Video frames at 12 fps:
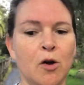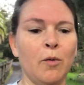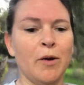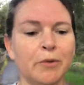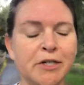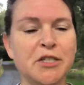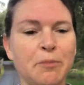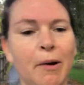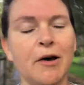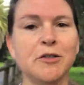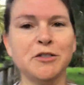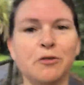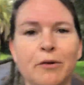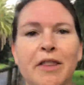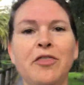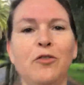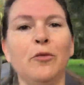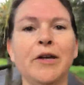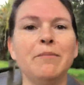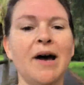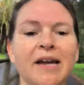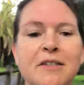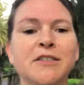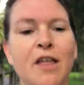We were supposed to run three
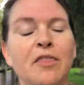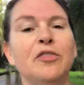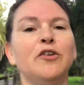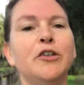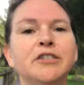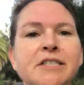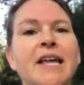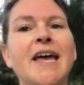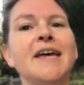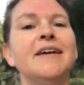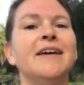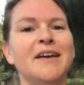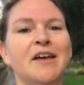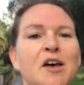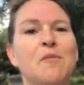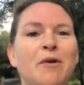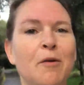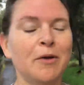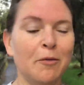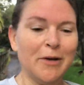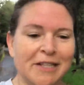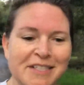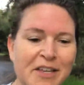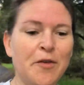miles on Thursday, but we
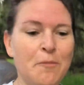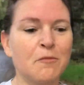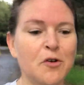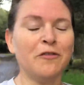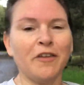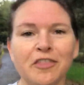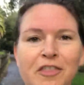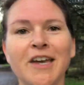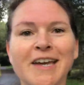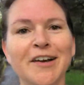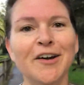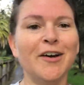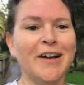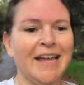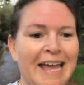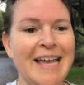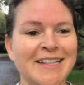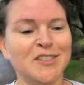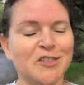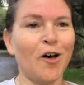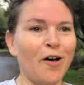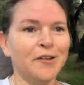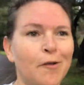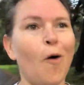went to the movie theater and
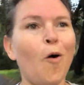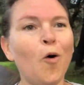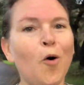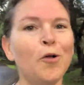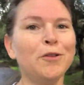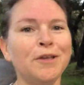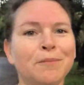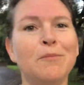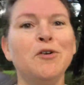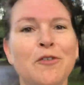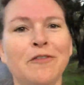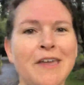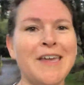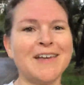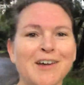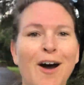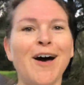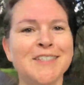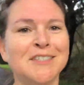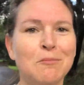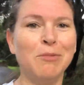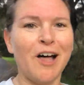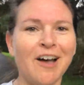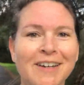saw an old movie,
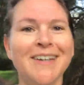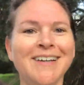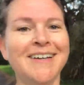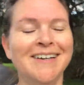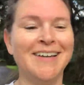Casablanca,